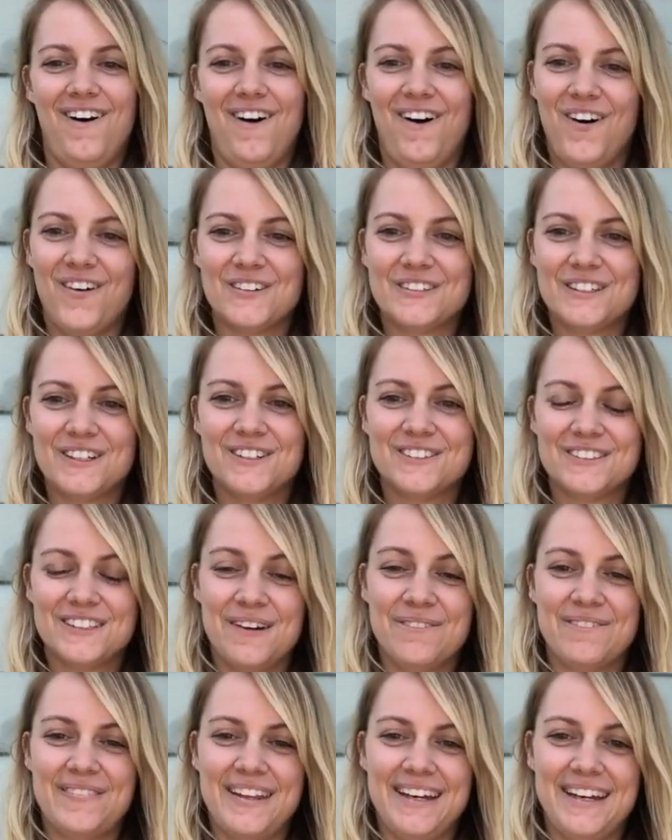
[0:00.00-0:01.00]
Also,
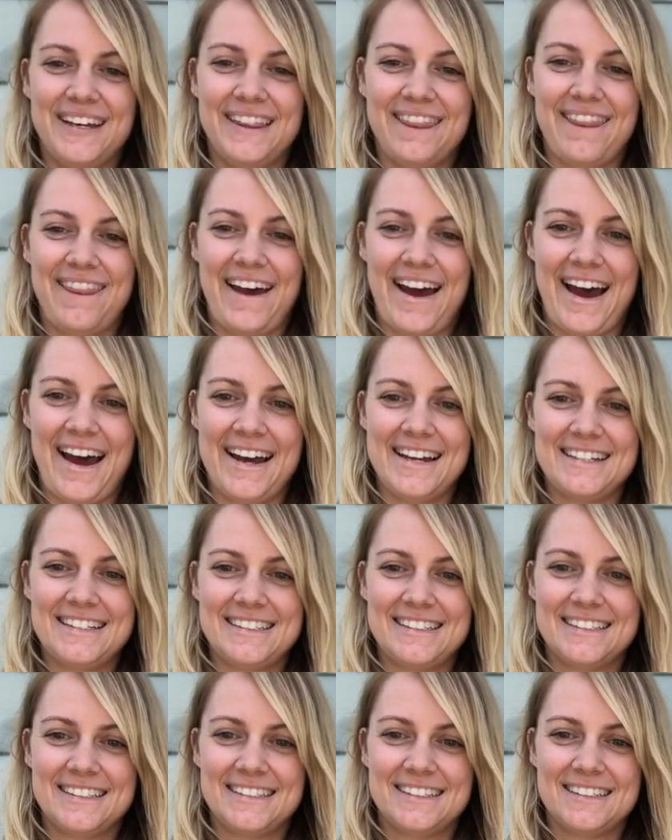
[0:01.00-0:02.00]
something that
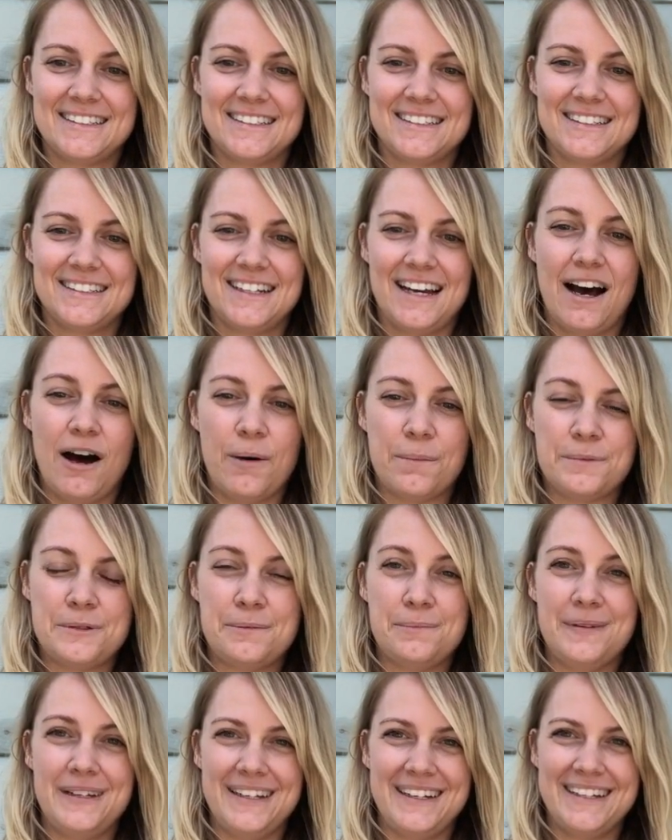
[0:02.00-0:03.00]
helped
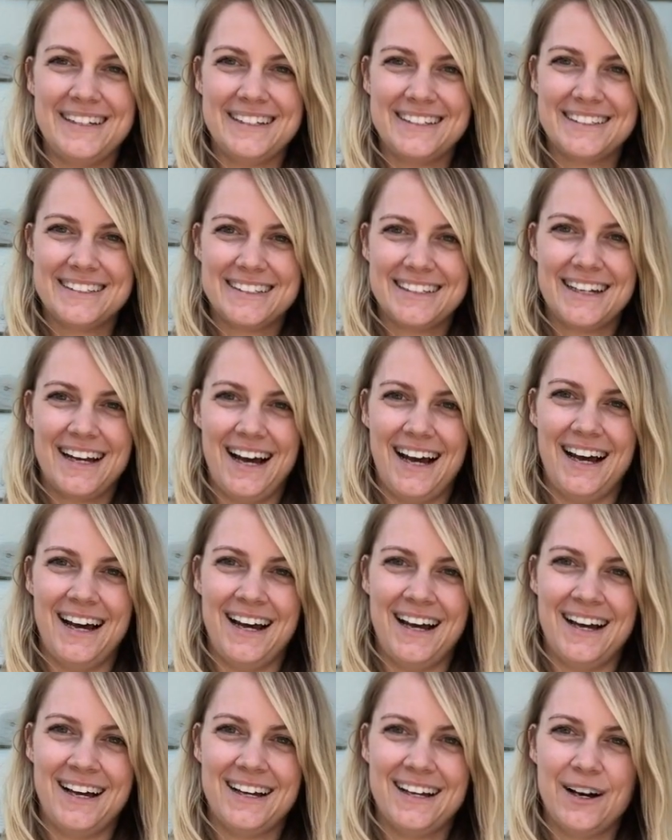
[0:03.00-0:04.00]
me
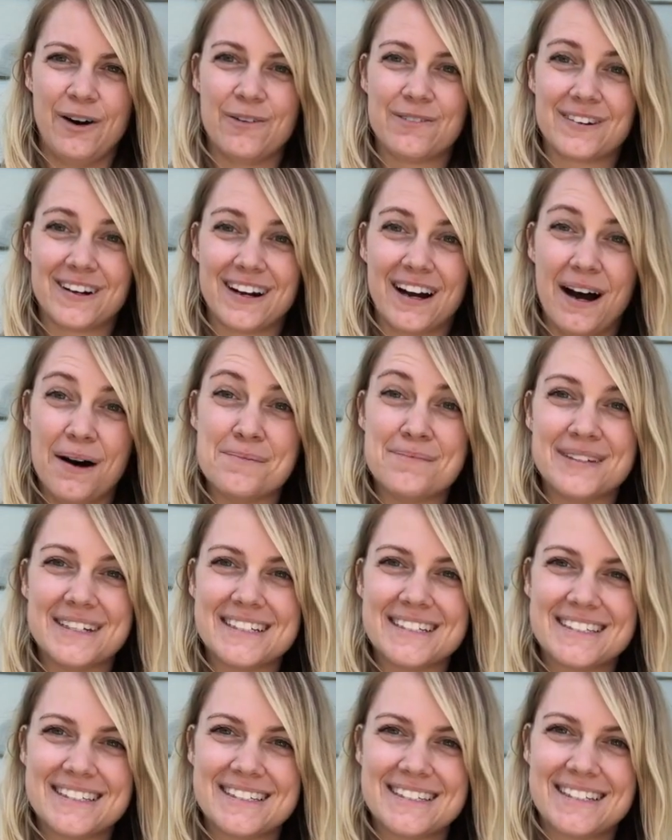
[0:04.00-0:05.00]
overcome
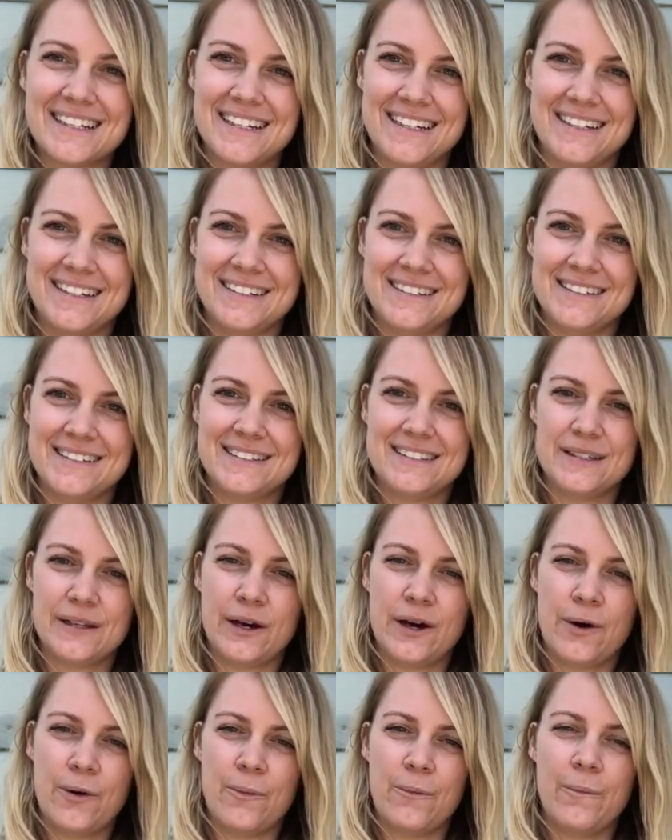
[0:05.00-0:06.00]
this is,
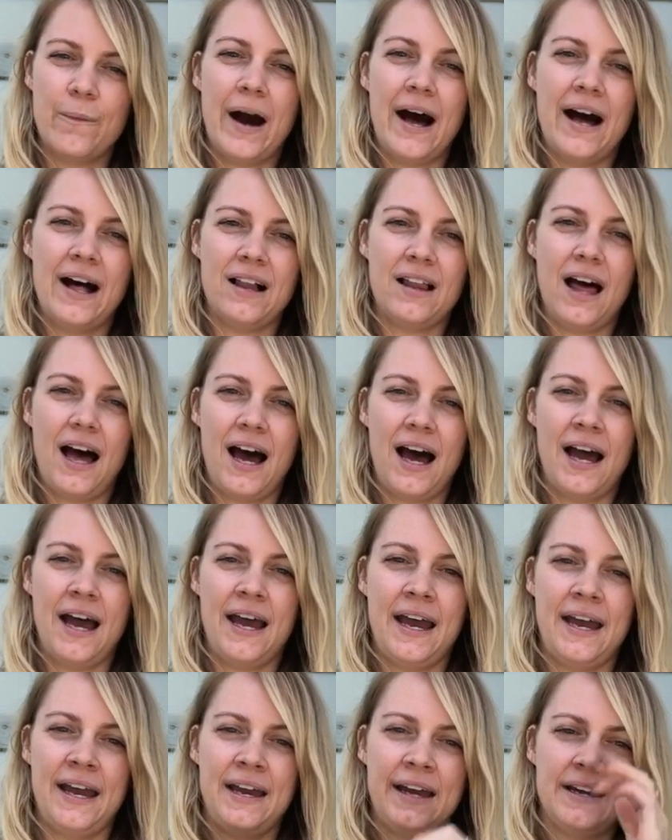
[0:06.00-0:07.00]
while
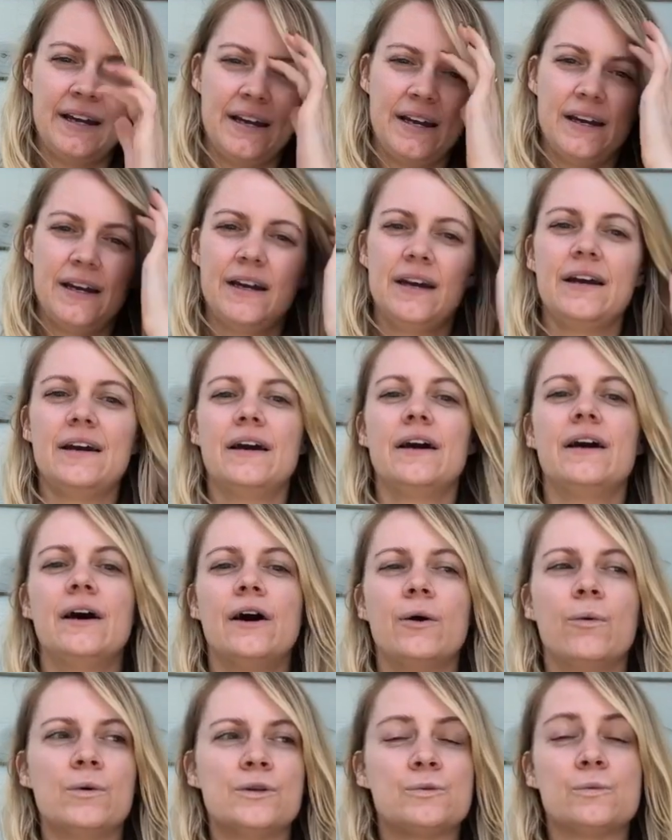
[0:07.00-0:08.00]
I
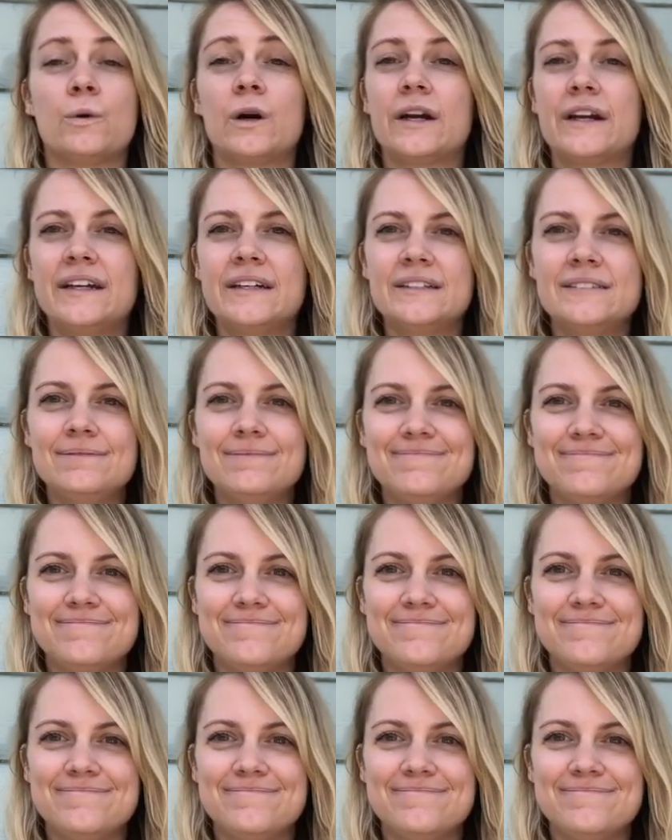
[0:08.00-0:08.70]
was working